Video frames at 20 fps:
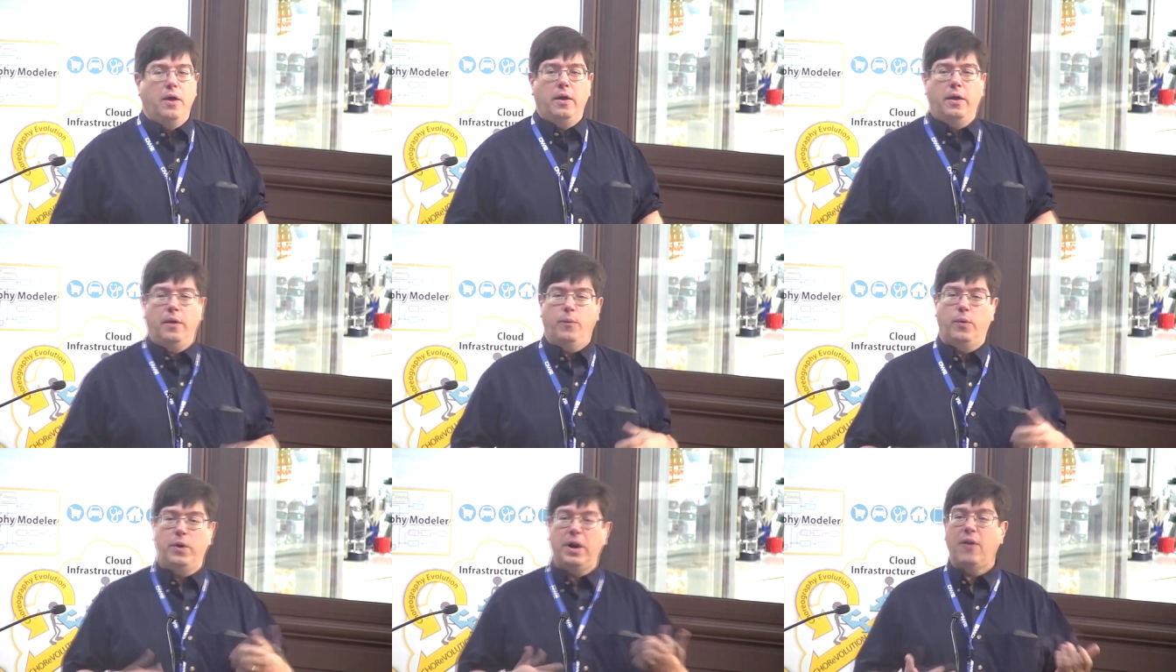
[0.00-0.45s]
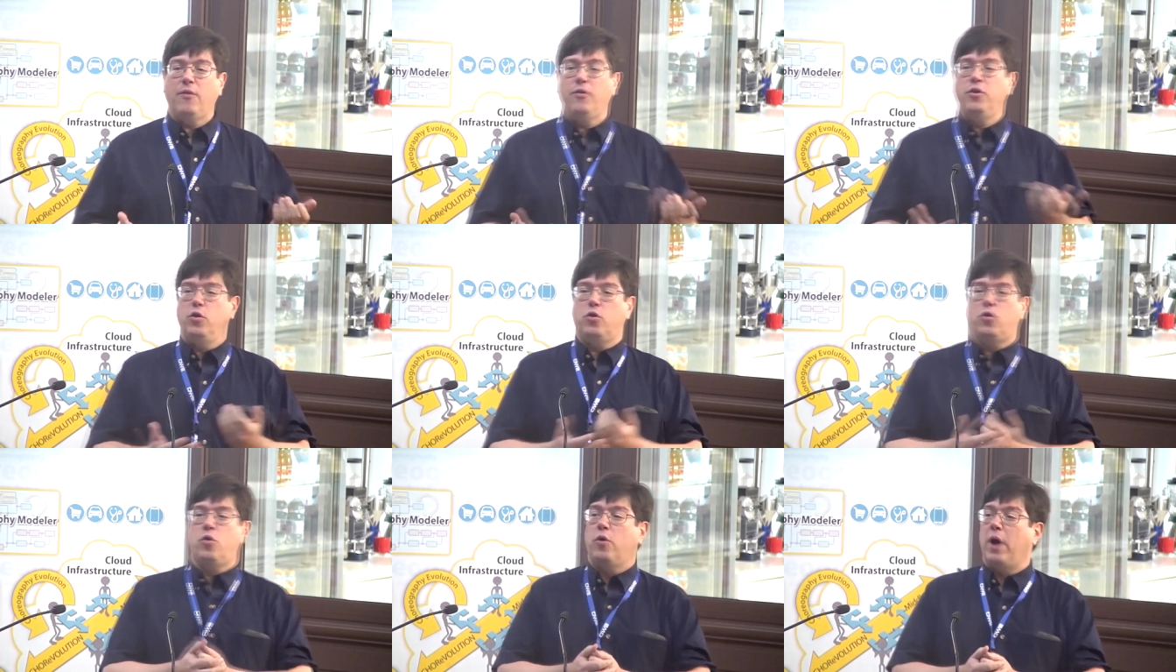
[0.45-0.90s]
Whenever
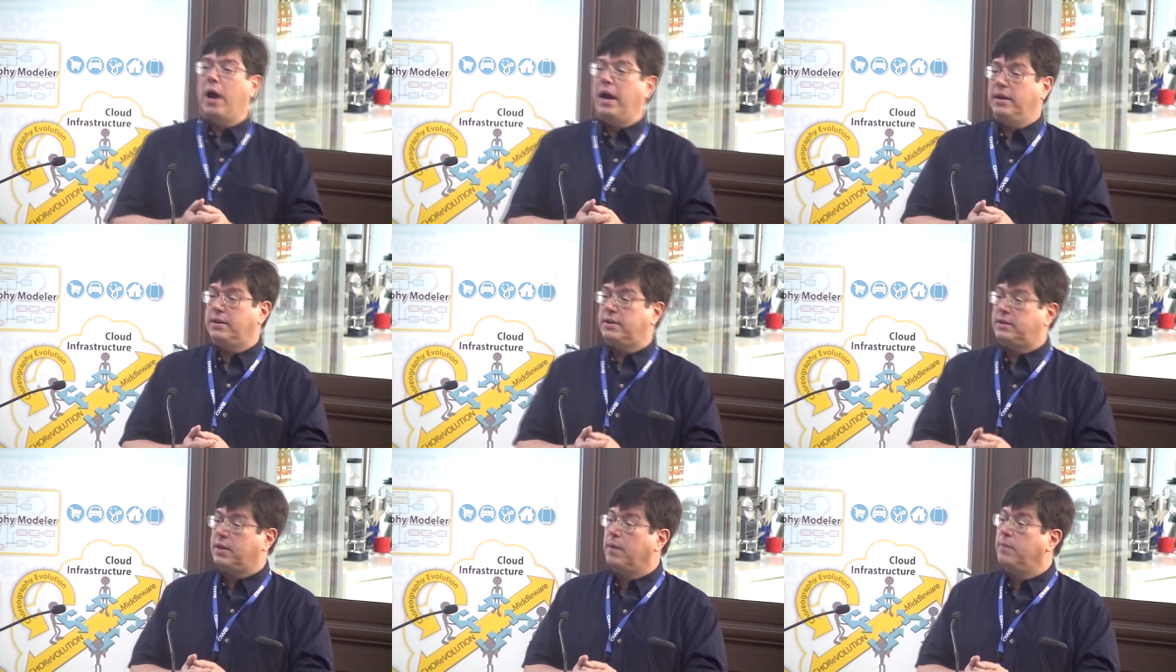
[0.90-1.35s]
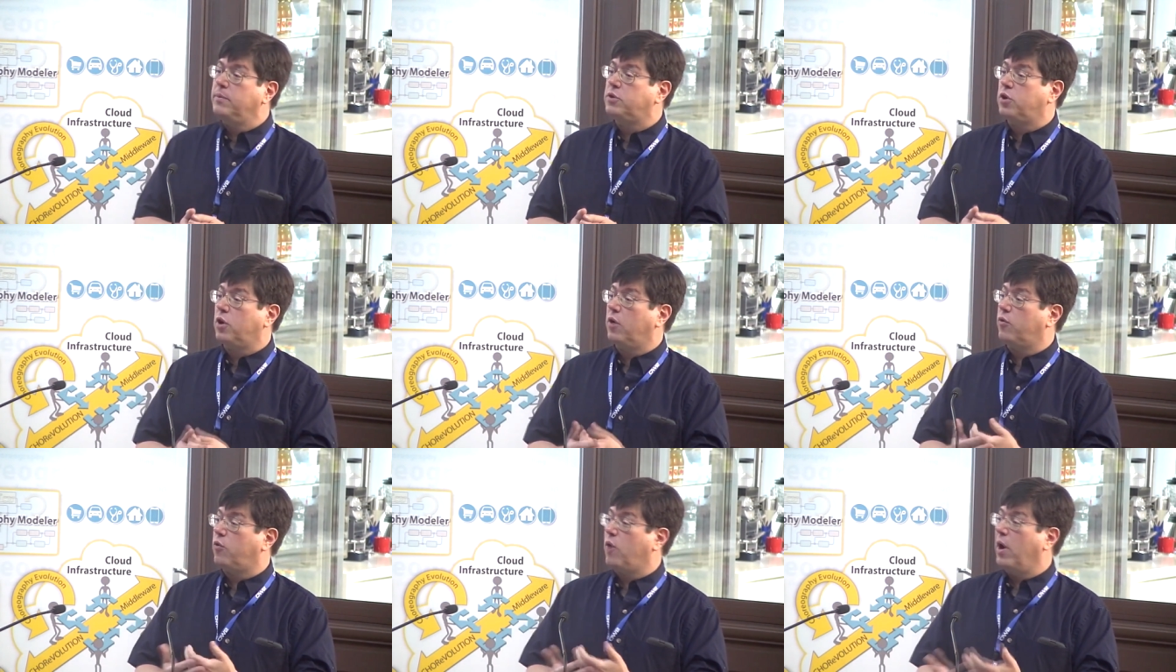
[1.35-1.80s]
you create some
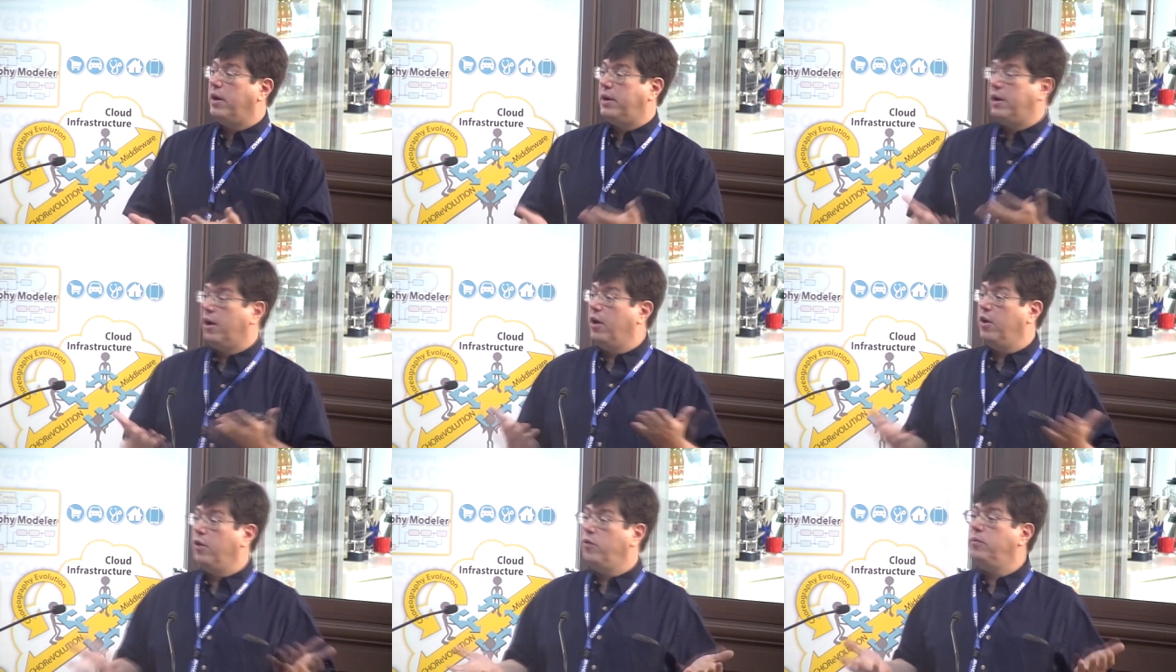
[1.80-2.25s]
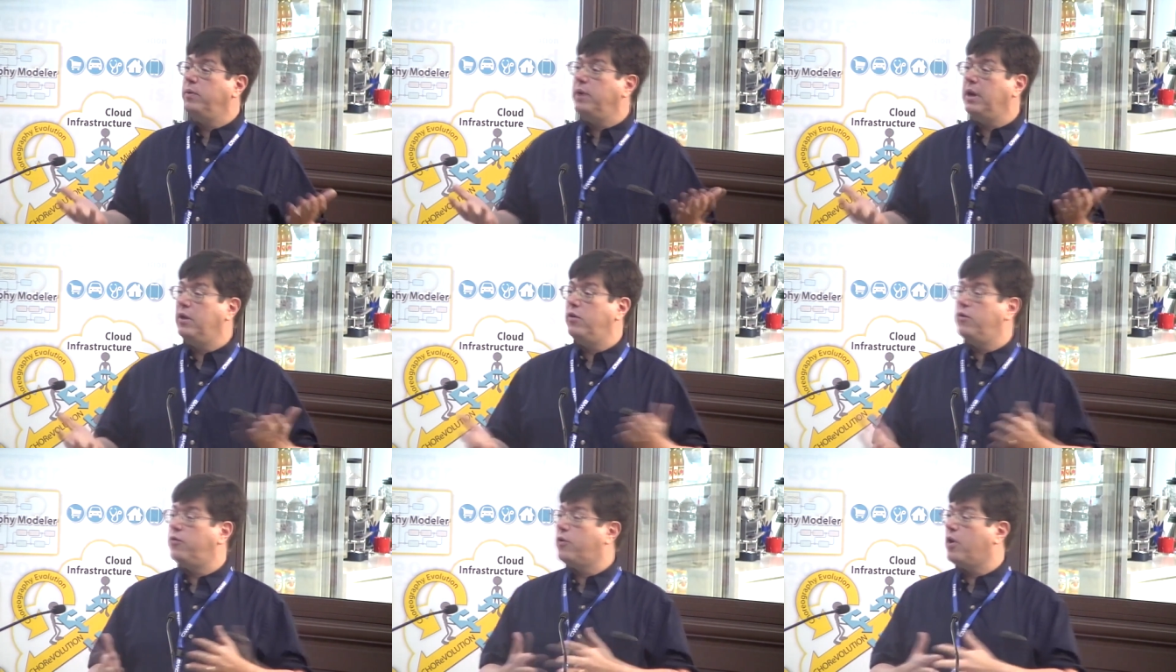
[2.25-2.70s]
sort of criteria, you
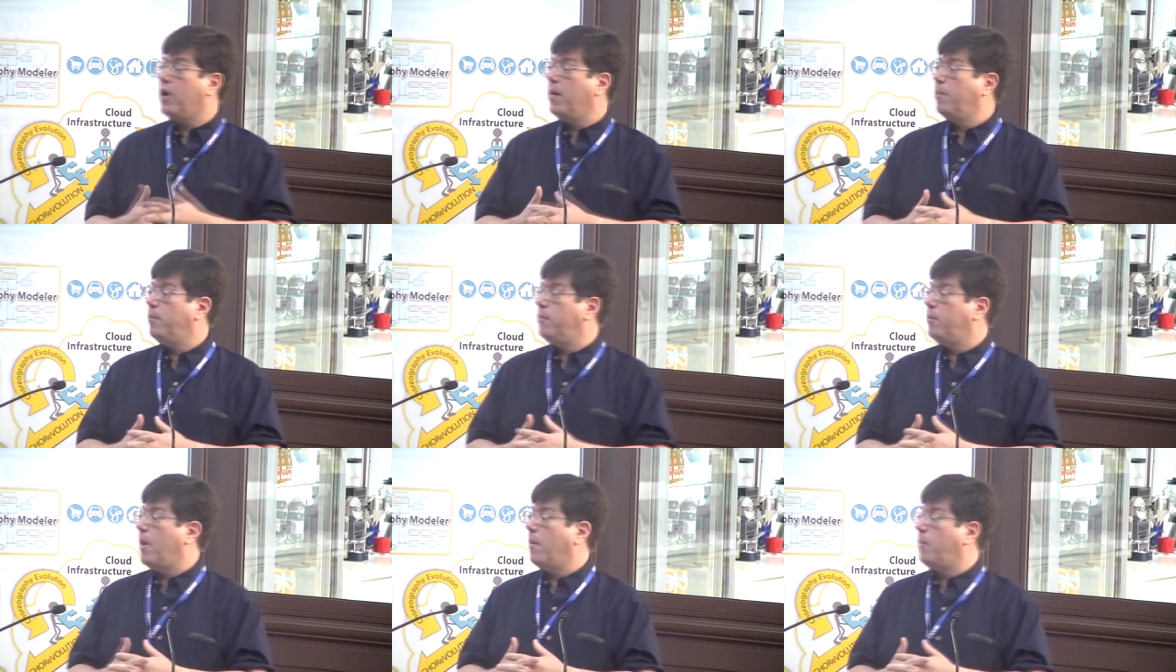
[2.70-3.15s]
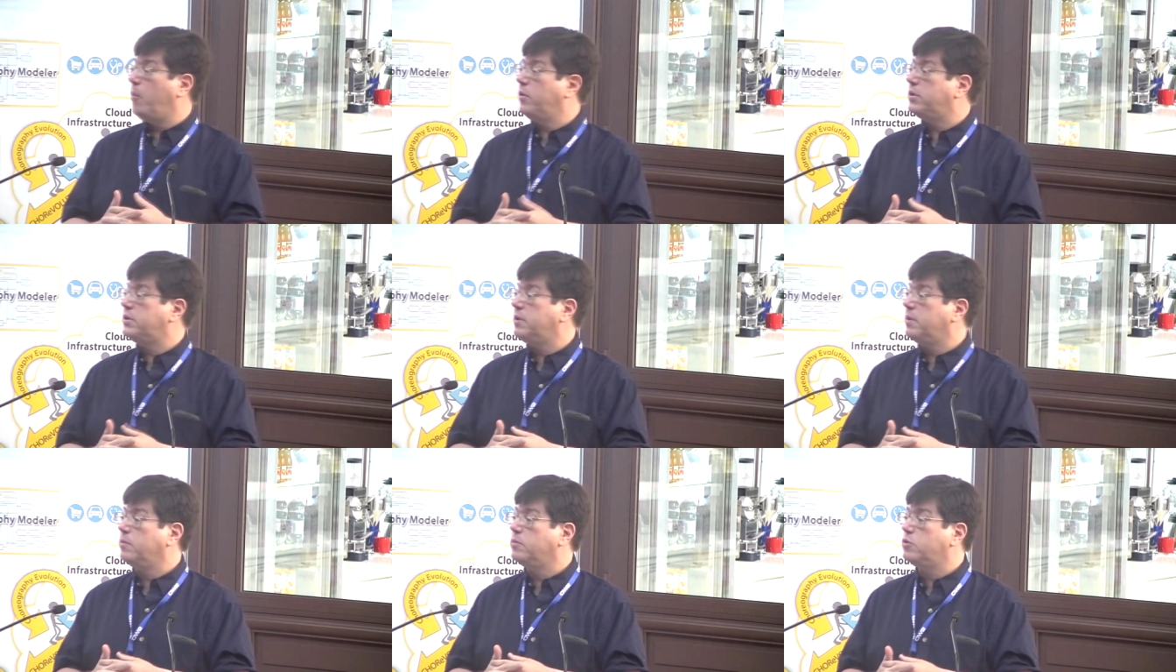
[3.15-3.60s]
need to come up
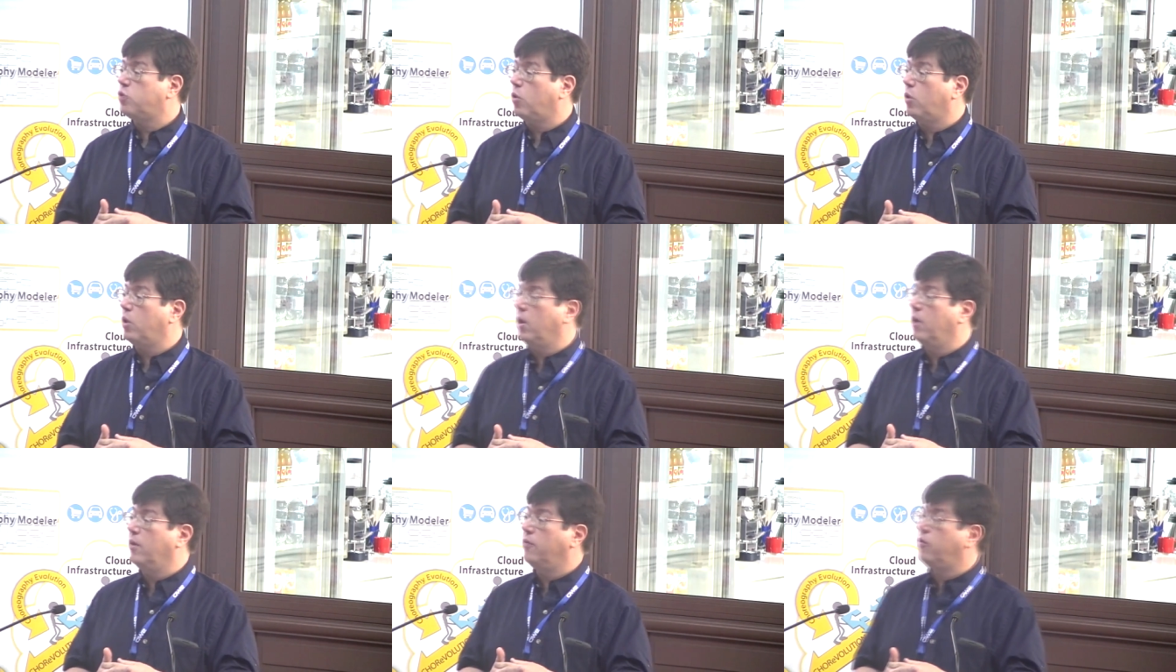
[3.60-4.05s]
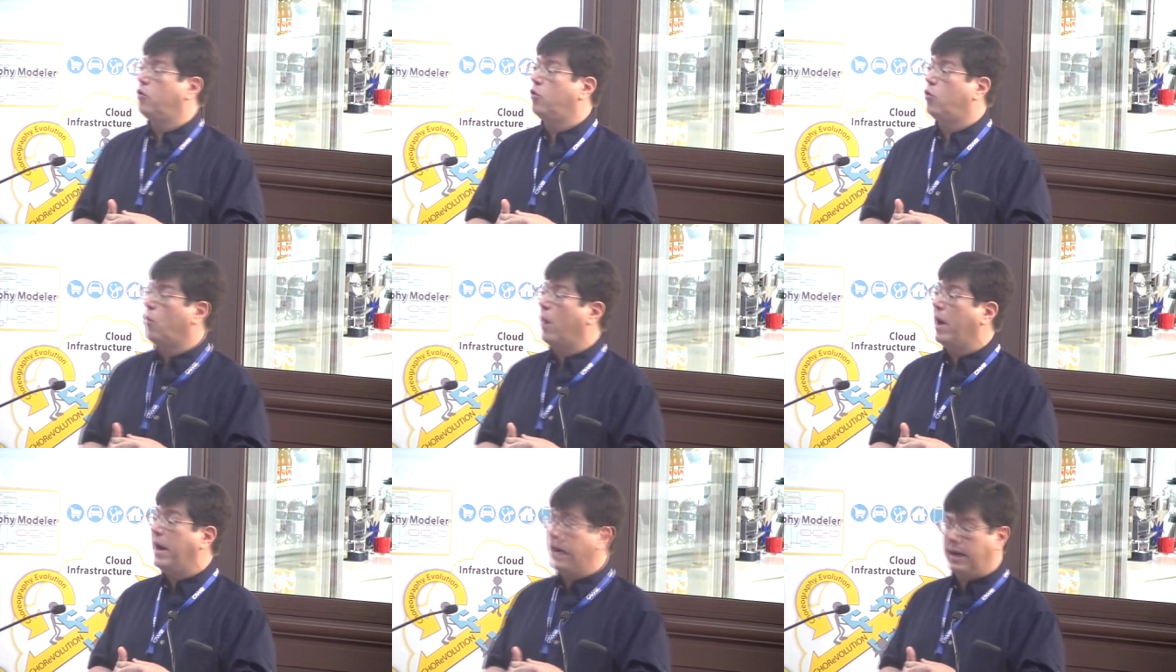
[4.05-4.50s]
with some sort of
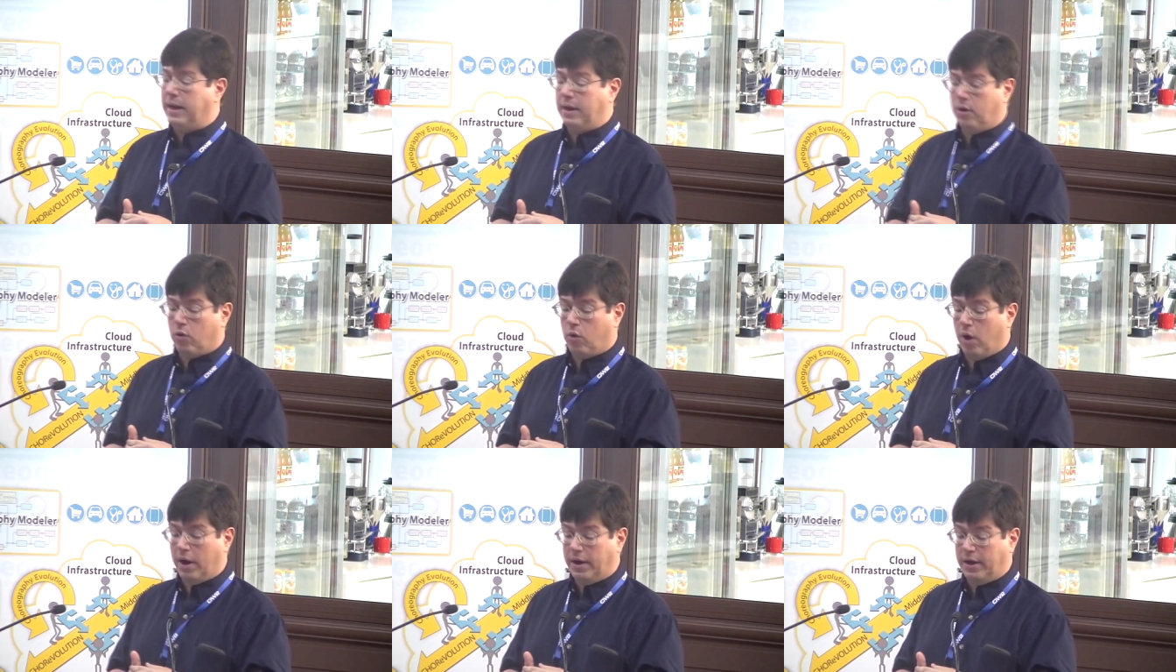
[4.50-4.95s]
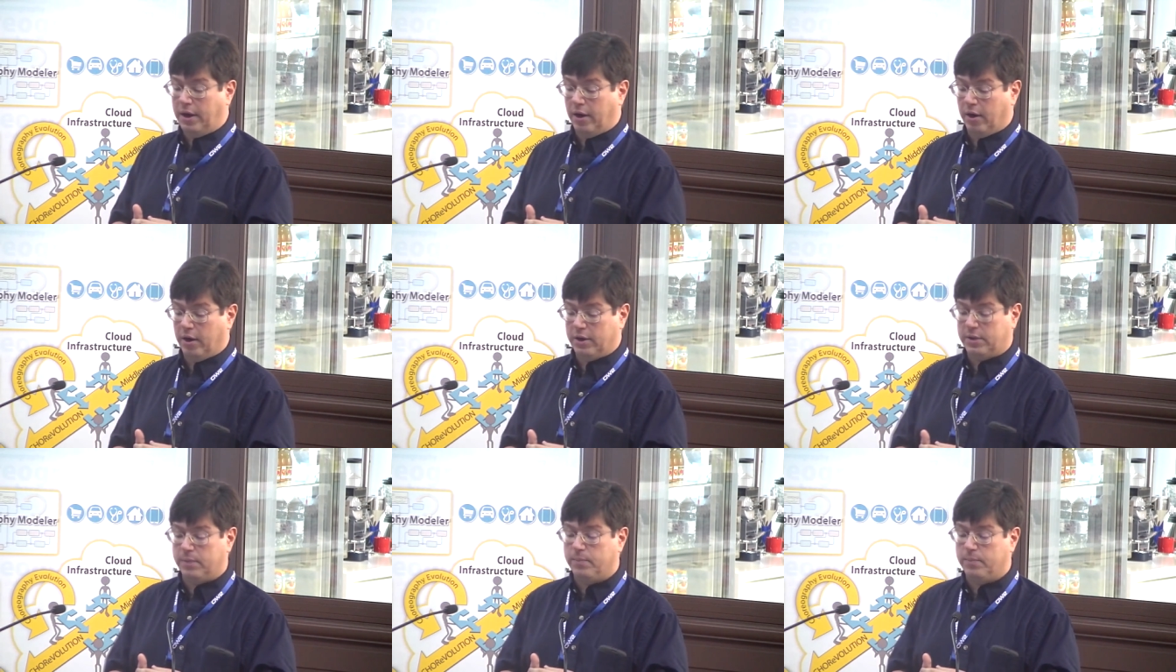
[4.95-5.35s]
grading criteria, some